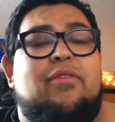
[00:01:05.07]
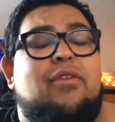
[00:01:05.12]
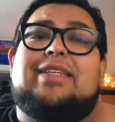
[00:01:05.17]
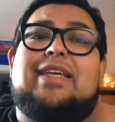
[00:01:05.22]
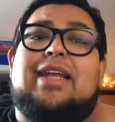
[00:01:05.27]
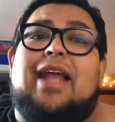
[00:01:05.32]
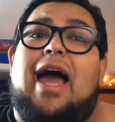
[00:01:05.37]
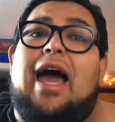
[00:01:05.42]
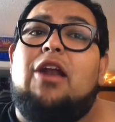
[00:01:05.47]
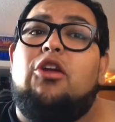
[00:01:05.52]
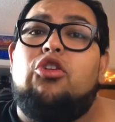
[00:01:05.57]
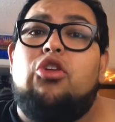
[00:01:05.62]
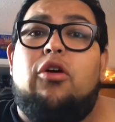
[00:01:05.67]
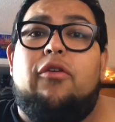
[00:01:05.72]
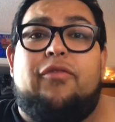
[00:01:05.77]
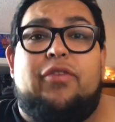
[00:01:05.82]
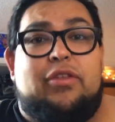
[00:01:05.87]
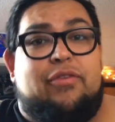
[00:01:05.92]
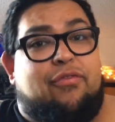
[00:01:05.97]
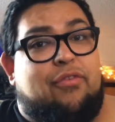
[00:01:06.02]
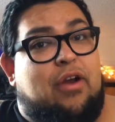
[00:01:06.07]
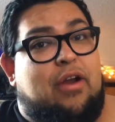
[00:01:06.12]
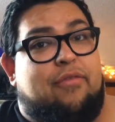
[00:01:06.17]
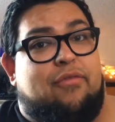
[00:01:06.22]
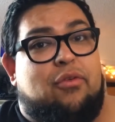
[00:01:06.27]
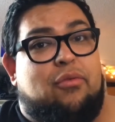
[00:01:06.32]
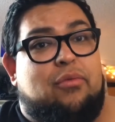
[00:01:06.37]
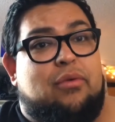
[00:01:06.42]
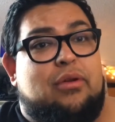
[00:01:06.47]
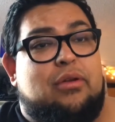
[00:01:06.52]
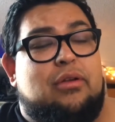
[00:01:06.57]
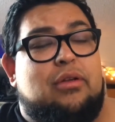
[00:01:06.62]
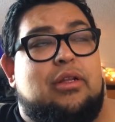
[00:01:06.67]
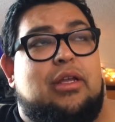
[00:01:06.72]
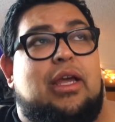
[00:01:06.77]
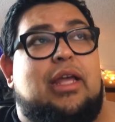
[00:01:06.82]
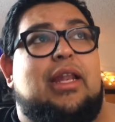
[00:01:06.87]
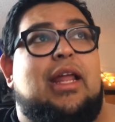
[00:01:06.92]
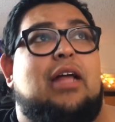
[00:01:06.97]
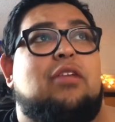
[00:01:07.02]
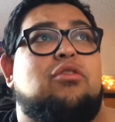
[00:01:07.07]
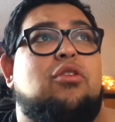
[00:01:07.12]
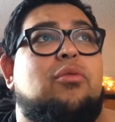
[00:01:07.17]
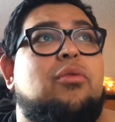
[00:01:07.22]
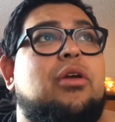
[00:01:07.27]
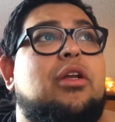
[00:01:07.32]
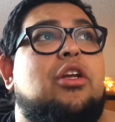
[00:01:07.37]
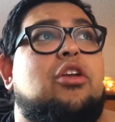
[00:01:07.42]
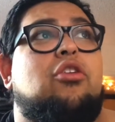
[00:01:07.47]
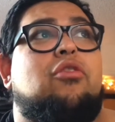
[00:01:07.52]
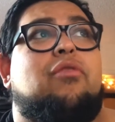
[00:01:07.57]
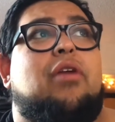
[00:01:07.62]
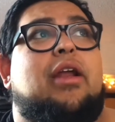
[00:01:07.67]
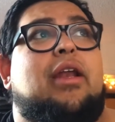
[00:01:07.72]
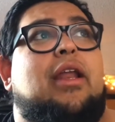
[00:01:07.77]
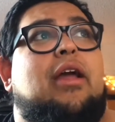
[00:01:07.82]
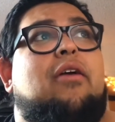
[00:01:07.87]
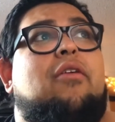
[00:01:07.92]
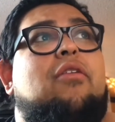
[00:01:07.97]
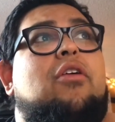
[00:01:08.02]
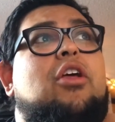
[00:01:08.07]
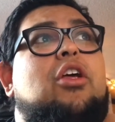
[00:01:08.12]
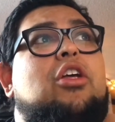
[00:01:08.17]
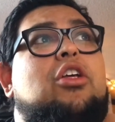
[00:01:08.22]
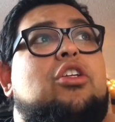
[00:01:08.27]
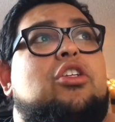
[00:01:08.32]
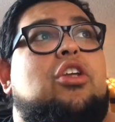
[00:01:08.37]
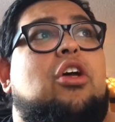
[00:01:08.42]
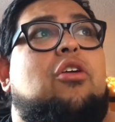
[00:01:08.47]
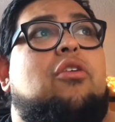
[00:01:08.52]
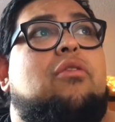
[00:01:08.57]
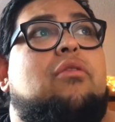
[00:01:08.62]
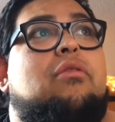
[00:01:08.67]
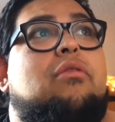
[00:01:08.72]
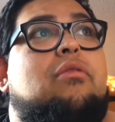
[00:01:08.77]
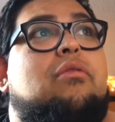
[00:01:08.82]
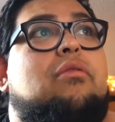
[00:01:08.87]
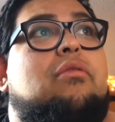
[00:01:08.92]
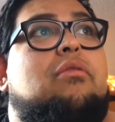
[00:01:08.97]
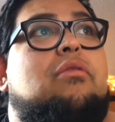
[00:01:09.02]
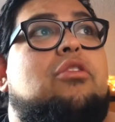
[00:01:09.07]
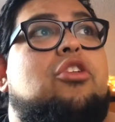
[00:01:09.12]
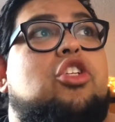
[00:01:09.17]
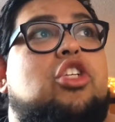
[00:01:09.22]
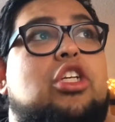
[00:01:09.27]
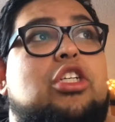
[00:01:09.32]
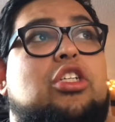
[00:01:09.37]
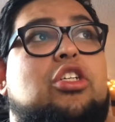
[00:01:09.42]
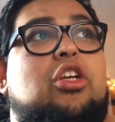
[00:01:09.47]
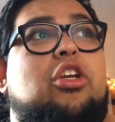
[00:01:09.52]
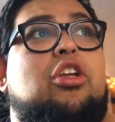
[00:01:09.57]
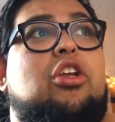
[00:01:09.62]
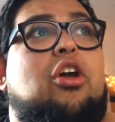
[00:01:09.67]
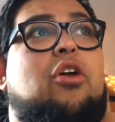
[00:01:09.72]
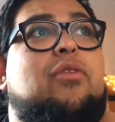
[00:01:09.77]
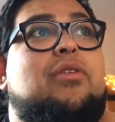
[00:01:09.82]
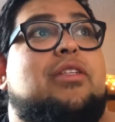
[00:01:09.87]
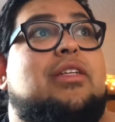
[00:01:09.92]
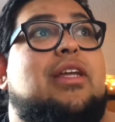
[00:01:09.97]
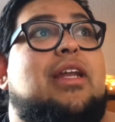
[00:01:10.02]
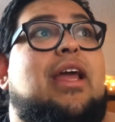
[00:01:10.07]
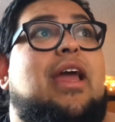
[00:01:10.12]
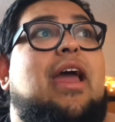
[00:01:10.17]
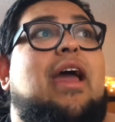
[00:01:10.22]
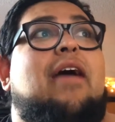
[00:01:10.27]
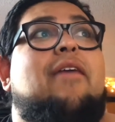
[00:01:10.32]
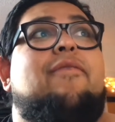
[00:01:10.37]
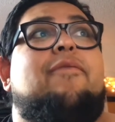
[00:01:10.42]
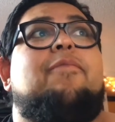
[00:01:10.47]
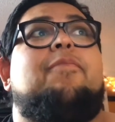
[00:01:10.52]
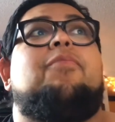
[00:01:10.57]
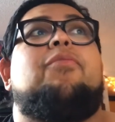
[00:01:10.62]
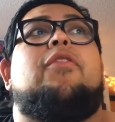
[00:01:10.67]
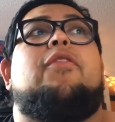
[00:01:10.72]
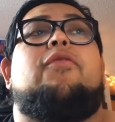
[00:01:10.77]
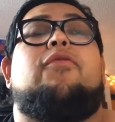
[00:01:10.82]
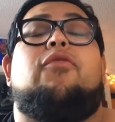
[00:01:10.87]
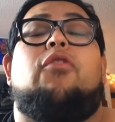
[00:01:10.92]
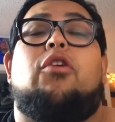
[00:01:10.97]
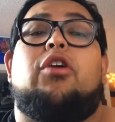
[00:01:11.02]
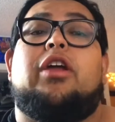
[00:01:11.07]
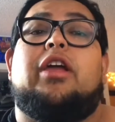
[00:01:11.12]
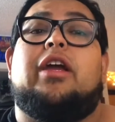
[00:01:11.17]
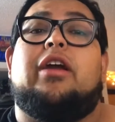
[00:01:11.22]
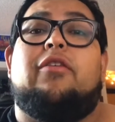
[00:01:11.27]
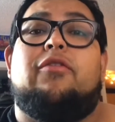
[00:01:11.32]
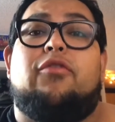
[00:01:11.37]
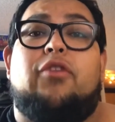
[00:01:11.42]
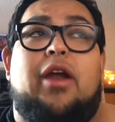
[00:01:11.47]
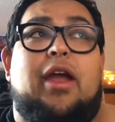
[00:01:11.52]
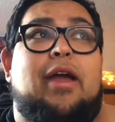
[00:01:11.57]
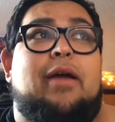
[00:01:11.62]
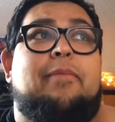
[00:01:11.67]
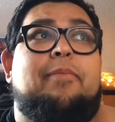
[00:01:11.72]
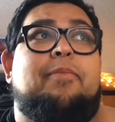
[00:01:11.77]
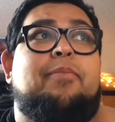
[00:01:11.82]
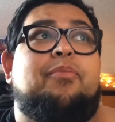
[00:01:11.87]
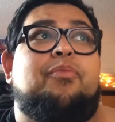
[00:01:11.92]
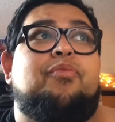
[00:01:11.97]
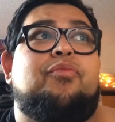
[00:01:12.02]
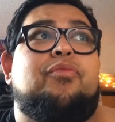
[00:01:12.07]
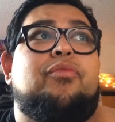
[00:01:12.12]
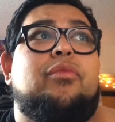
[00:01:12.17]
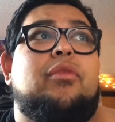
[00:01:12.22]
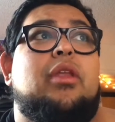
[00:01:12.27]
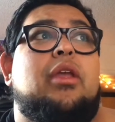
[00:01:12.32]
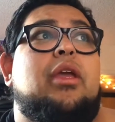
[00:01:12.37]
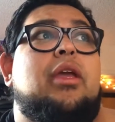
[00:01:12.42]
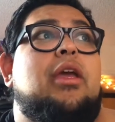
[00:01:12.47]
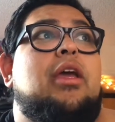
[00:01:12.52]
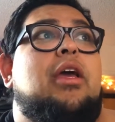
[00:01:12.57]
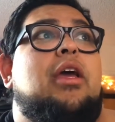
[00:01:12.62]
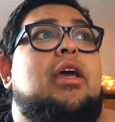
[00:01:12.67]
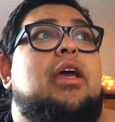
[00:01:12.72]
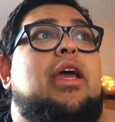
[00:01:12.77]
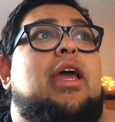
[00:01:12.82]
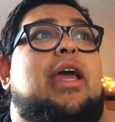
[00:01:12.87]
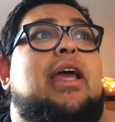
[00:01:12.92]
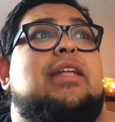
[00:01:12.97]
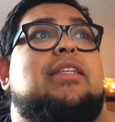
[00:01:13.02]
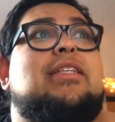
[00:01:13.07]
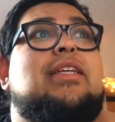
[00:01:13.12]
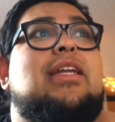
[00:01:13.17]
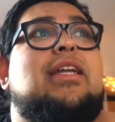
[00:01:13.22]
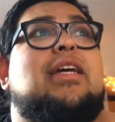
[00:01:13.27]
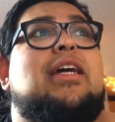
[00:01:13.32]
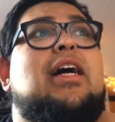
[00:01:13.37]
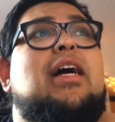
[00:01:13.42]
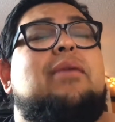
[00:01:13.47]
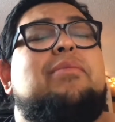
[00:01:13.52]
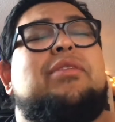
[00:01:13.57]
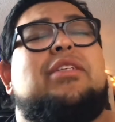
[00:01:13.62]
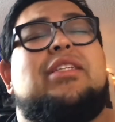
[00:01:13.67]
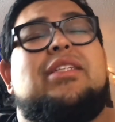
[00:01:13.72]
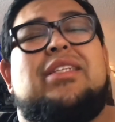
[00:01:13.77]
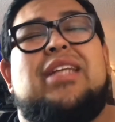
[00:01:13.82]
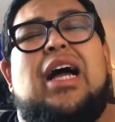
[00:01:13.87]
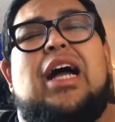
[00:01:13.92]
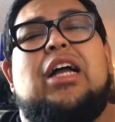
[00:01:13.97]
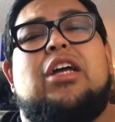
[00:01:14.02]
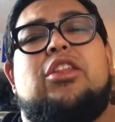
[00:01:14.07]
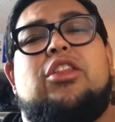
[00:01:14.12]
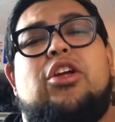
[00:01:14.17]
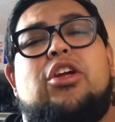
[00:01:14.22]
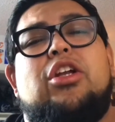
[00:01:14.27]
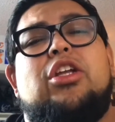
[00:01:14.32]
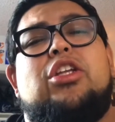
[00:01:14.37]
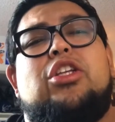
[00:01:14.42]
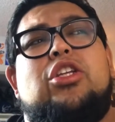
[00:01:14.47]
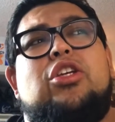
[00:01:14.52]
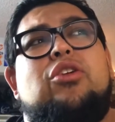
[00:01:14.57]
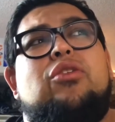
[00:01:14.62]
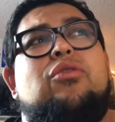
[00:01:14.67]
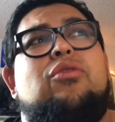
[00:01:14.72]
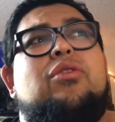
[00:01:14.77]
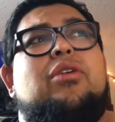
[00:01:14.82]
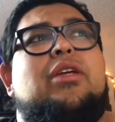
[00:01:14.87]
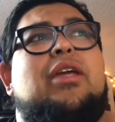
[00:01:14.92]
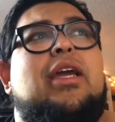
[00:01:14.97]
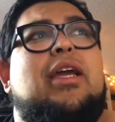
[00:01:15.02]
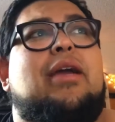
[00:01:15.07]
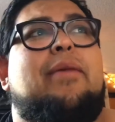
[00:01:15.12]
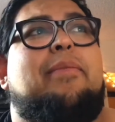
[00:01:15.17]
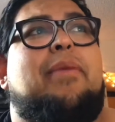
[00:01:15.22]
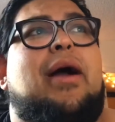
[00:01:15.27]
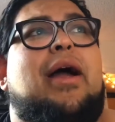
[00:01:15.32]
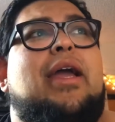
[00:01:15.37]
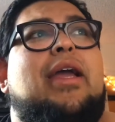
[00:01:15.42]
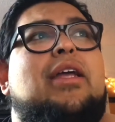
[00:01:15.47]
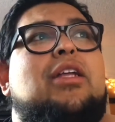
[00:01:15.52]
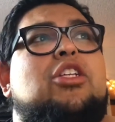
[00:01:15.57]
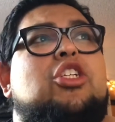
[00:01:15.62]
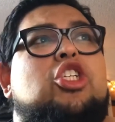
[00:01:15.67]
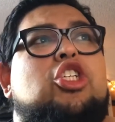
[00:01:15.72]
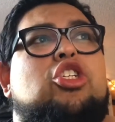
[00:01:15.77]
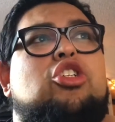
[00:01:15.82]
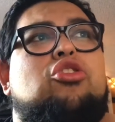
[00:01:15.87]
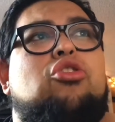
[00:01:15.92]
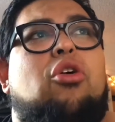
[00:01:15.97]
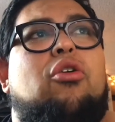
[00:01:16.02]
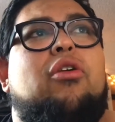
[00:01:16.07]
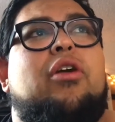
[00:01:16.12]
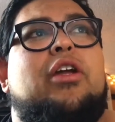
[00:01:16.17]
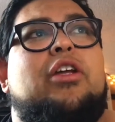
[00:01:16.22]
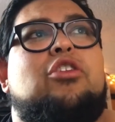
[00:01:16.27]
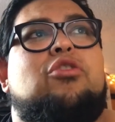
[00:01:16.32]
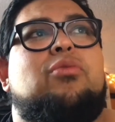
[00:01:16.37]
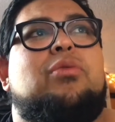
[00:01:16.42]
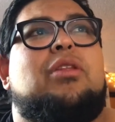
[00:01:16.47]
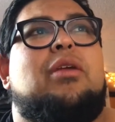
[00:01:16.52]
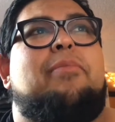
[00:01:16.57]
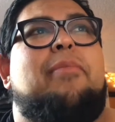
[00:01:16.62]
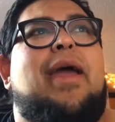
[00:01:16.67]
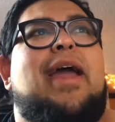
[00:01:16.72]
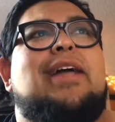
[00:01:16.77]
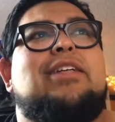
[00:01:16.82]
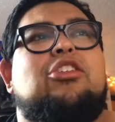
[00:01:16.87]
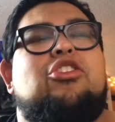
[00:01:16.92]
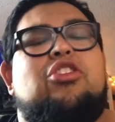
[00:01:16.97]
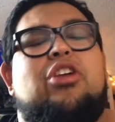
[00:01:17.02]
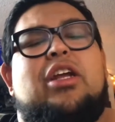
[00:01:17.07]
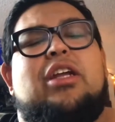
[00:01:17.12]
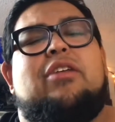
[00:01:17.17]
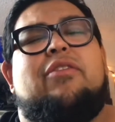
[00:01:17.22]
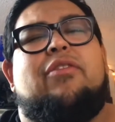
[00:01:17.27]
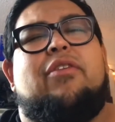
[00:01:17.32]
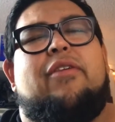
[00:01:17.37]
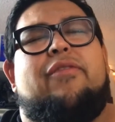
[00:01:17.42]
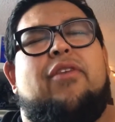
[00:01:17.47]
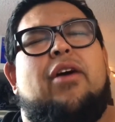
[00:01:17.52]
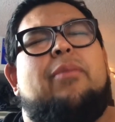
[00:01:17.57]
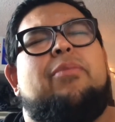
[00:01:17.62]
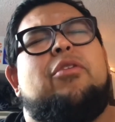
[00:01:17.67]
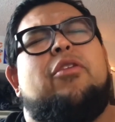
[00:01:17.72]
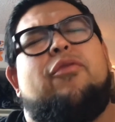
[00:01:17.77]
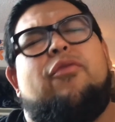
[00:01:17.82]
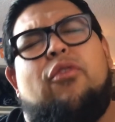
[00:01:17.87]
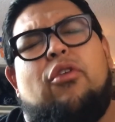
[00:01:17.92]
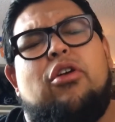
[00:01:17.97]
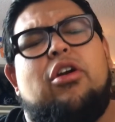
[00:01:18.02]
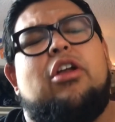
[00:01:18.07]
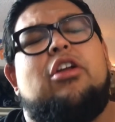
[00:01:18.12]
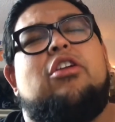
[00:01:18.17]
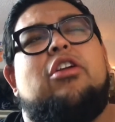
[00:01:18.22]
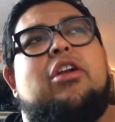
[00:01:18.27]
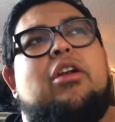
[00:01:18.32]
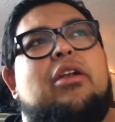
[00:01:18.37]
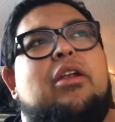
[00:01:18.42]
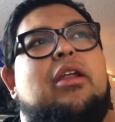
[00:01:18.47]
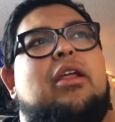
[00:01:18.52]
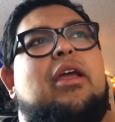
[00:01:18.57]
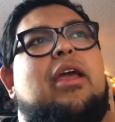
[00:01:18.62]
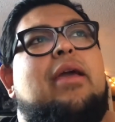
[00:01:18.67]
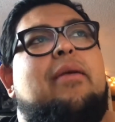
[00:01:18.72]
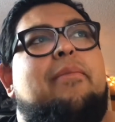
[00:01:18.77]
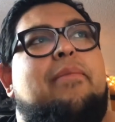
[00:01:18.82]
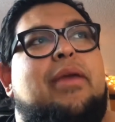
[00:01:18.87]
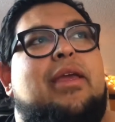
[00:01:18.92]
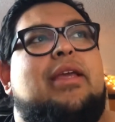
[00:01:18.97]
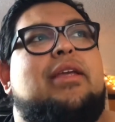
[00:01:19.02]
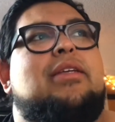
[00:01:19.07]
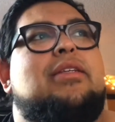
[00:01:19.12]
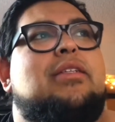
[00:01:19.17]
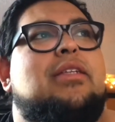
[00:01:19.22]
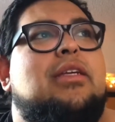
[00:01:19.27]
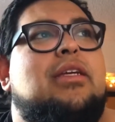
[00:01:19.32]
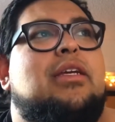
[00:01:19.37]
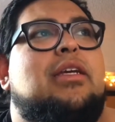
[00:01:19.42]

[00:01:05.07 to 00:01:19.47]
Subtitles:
I said, I don't know if it's for everyone. And that's what we're going to do right now. So, just so you know, it's going to have 4 gig of RAM. It's going to come stock 32 gigabyte storage with a max transfer of up to 400 MBs.